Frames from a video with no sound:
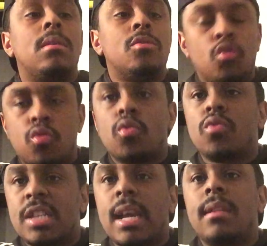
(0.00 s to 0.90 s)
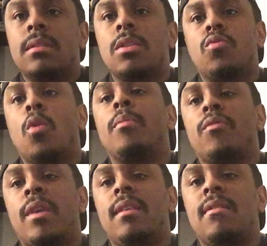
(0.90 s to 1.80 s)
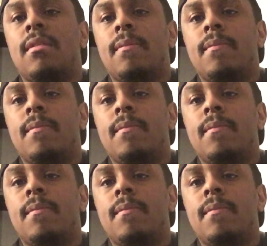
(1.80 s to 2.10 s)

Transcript: Drew challenges Roman Reigns.